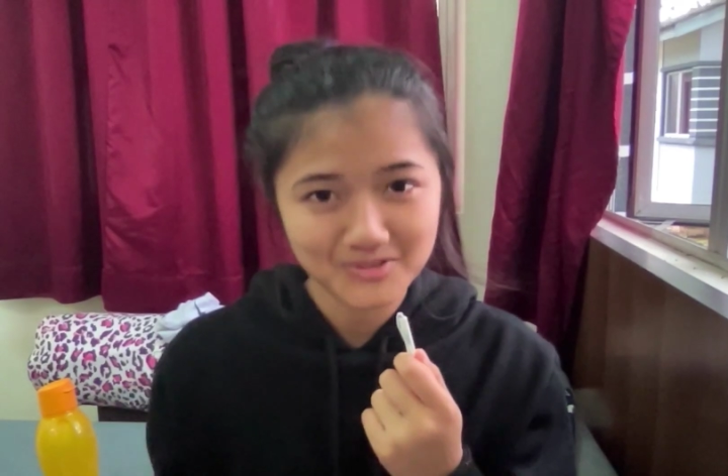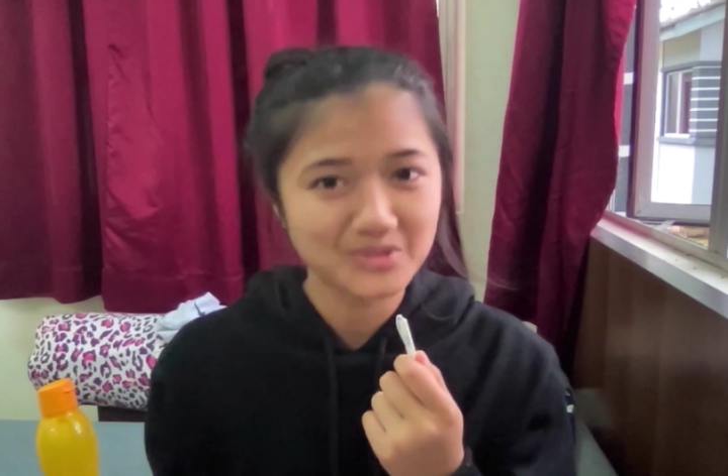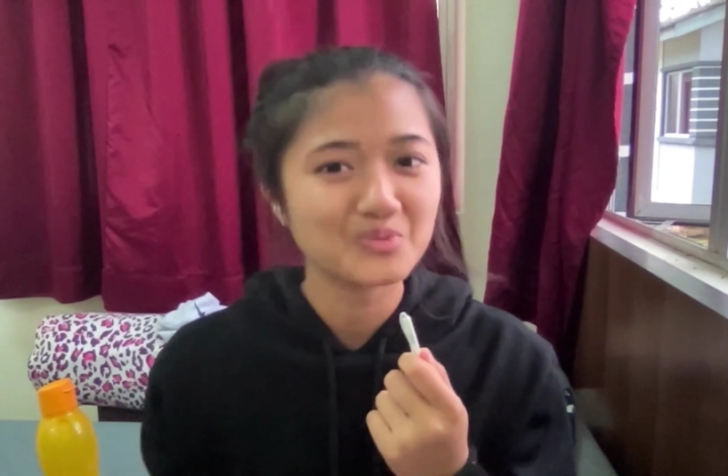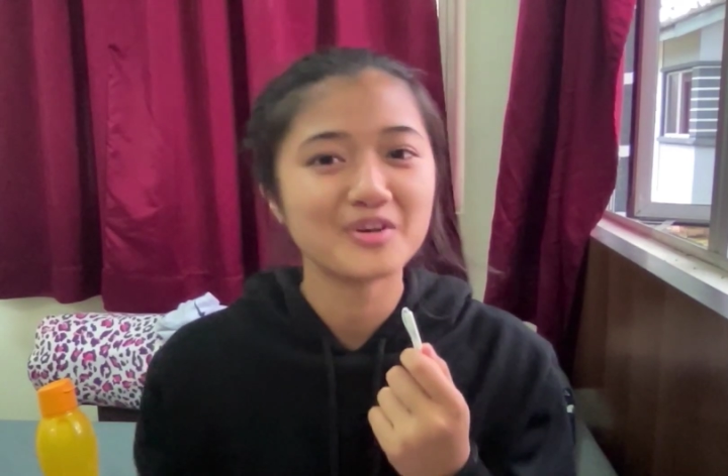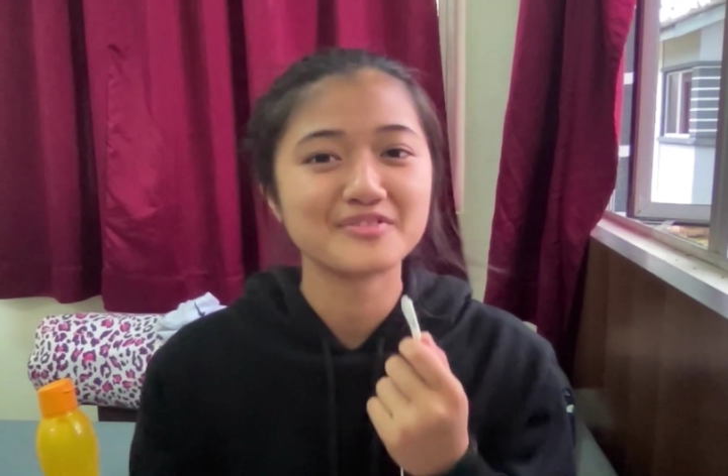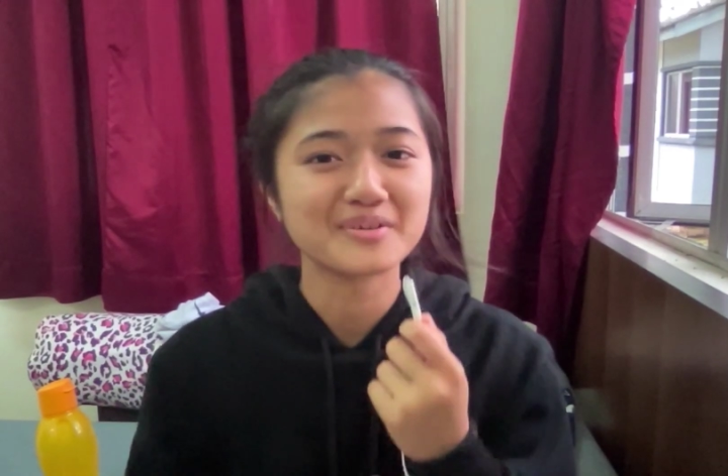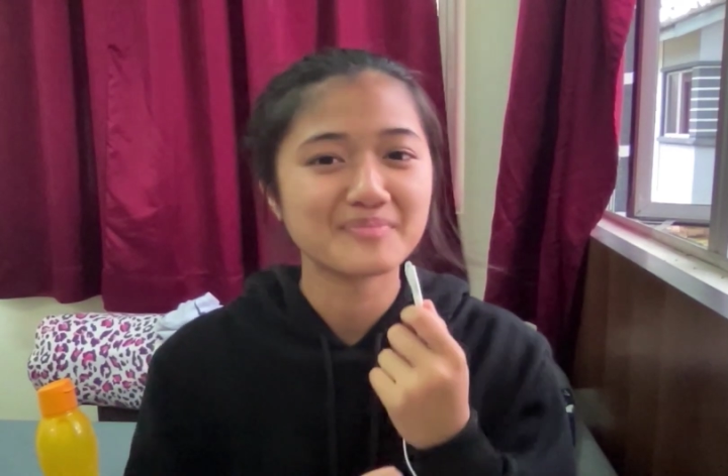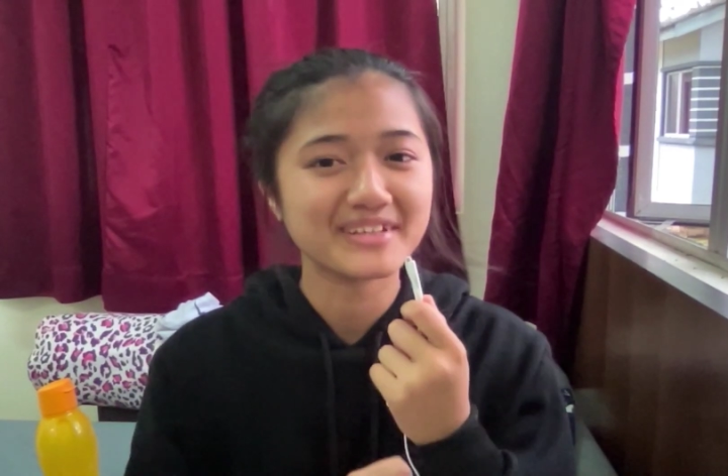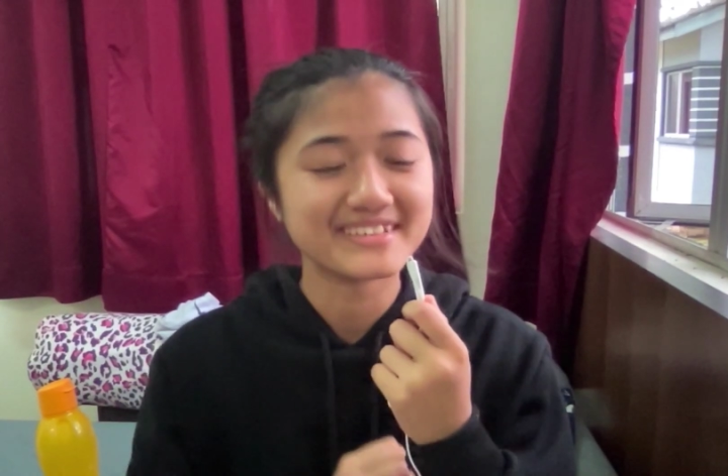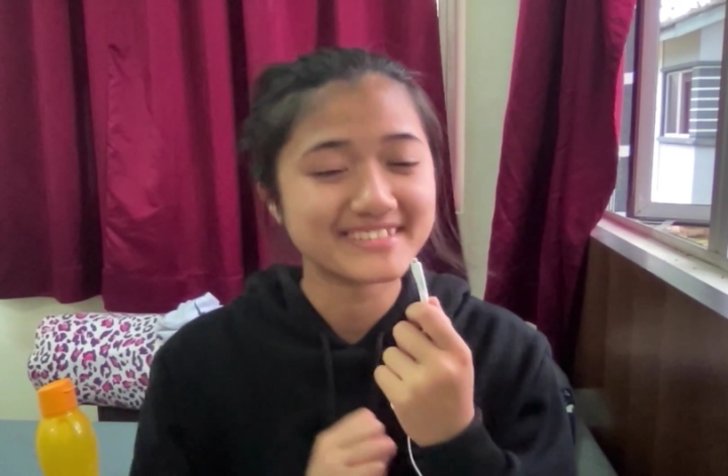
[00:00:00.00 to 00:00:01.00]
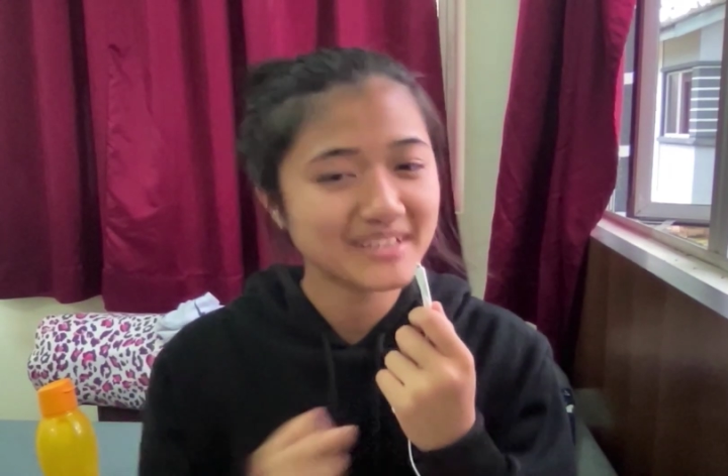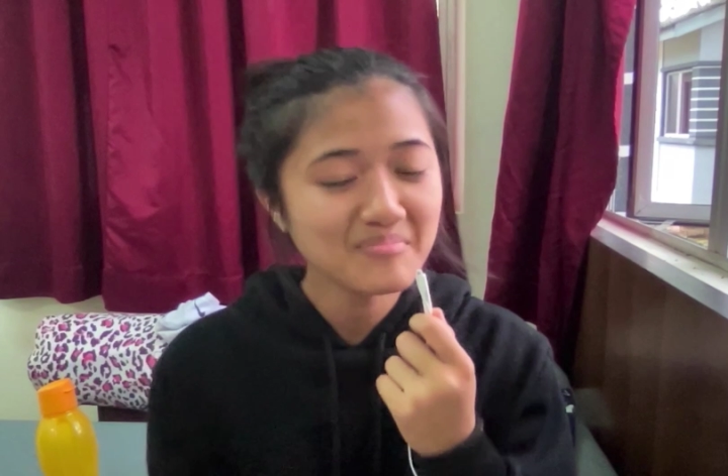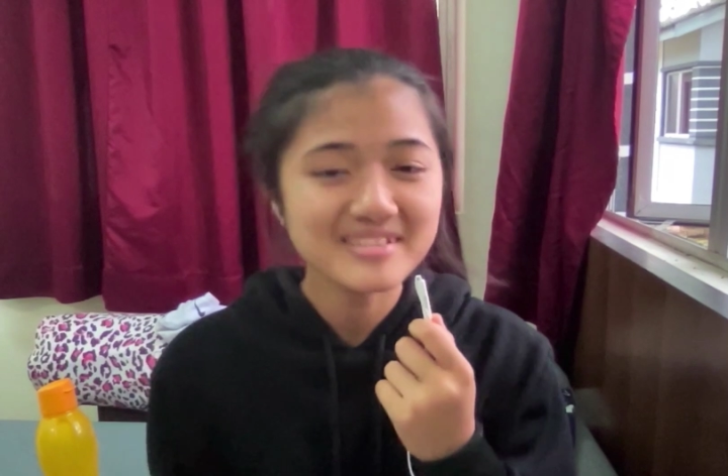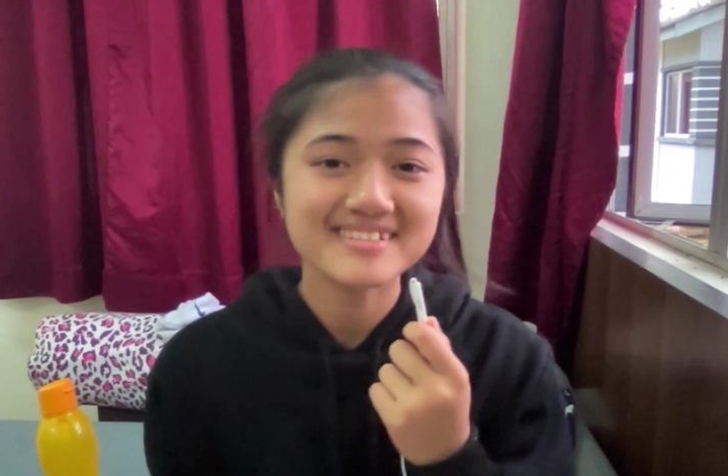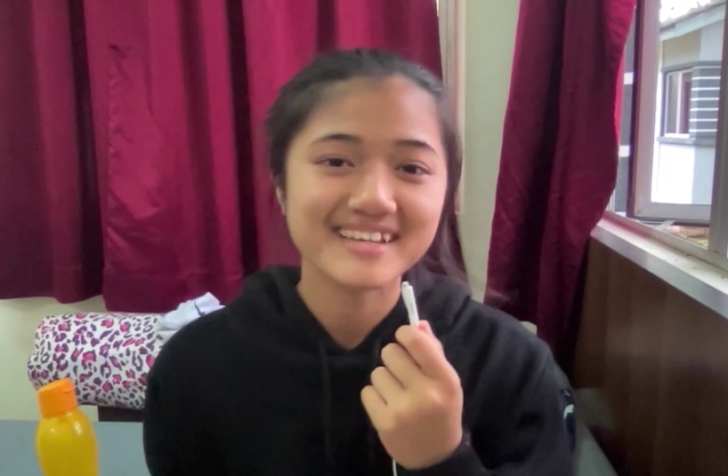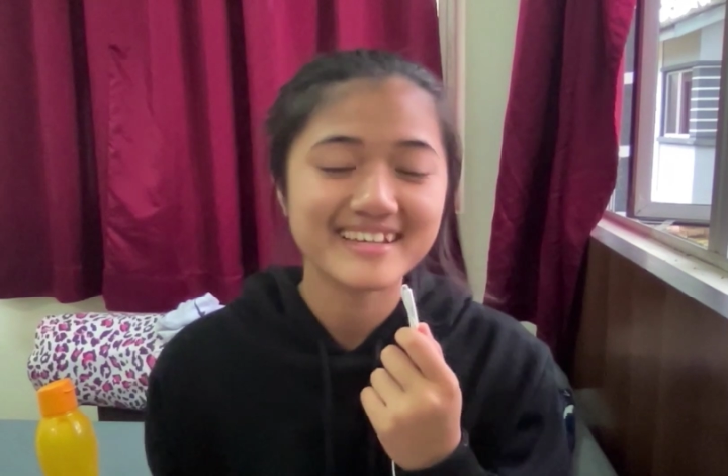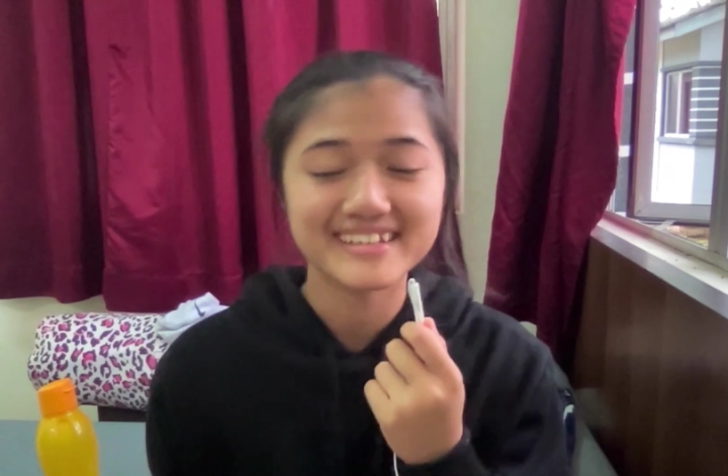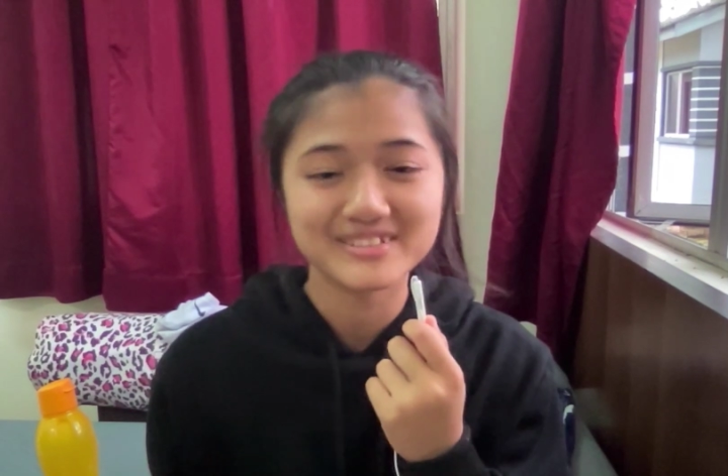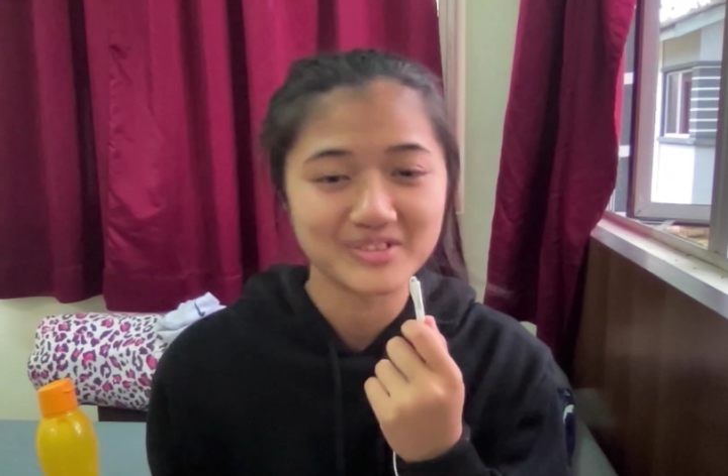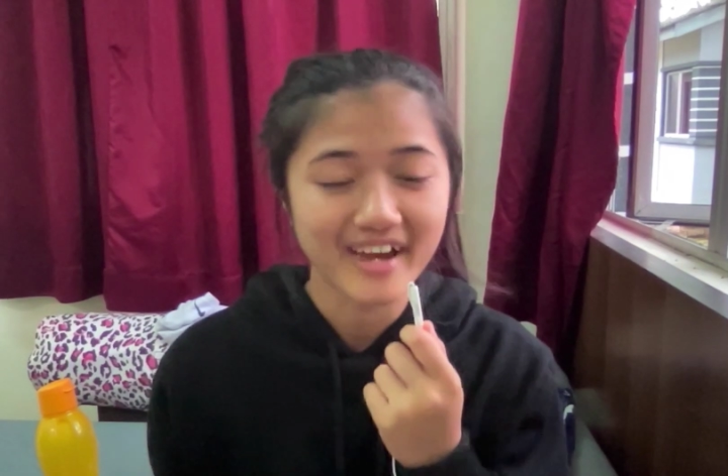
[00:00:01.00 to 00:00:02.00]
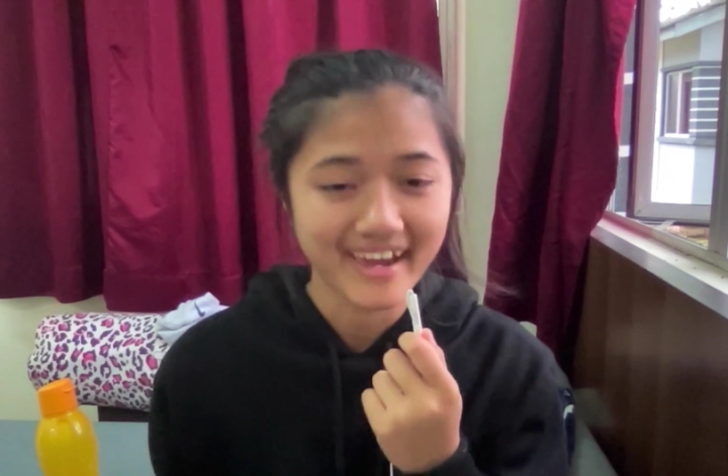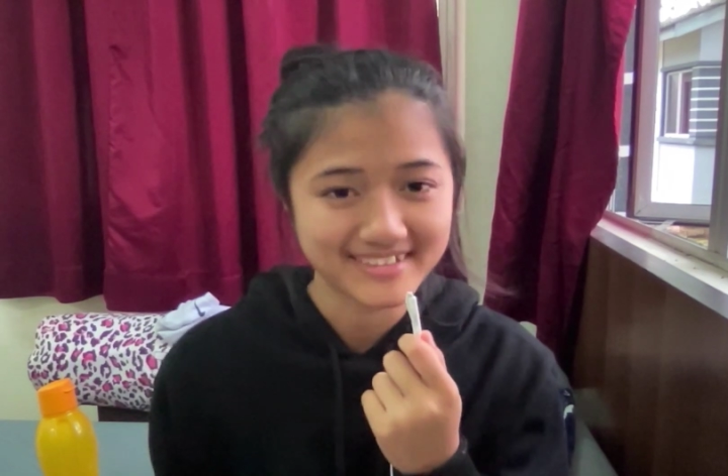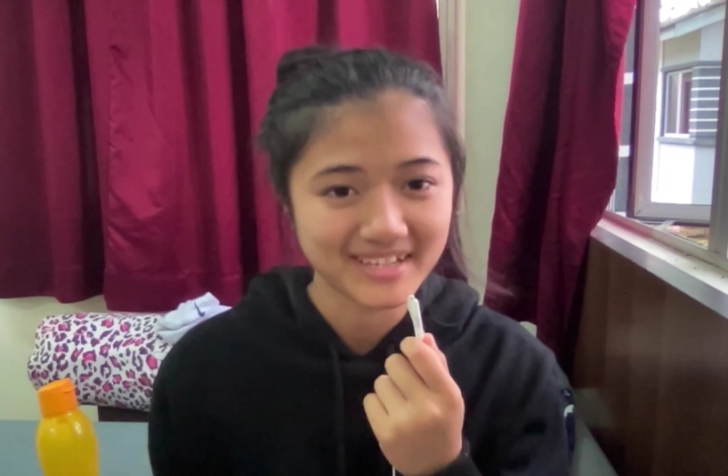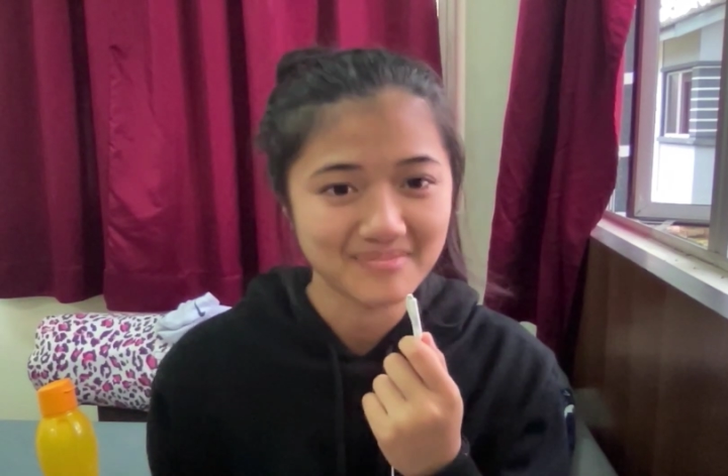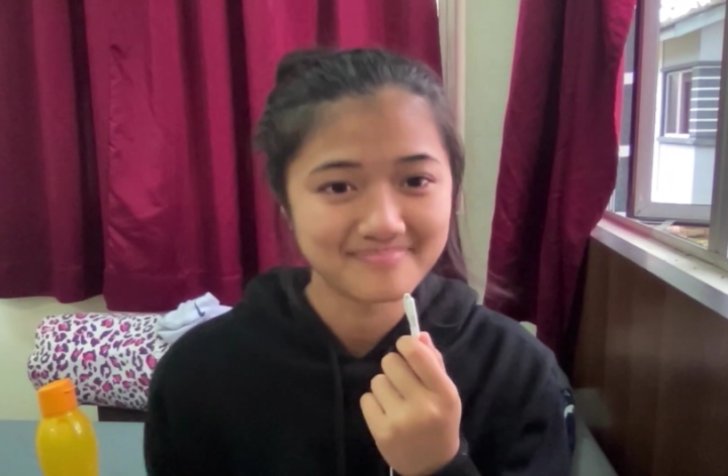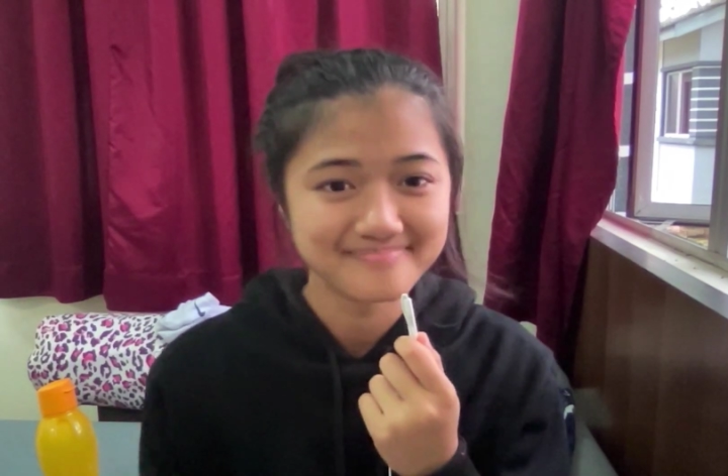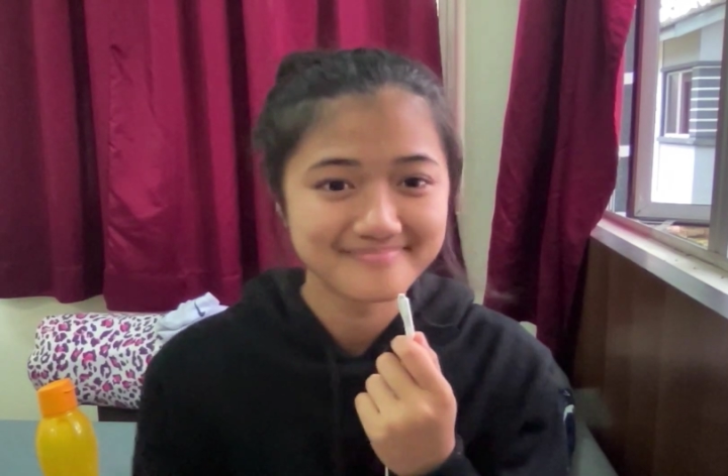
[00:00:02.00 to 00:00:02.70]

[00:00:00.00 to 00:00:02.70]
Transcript: you won't repeat the same mistake in your exam.